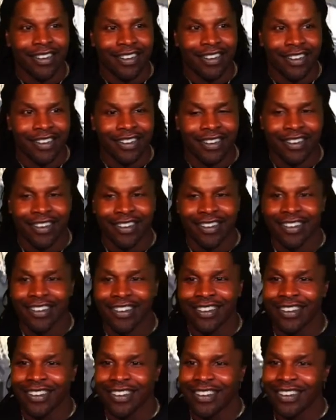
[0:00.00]

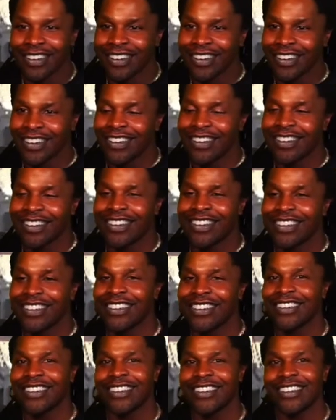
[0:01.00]

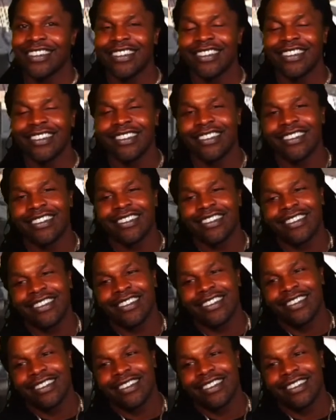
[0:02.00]
No words are spoken by the person on screen.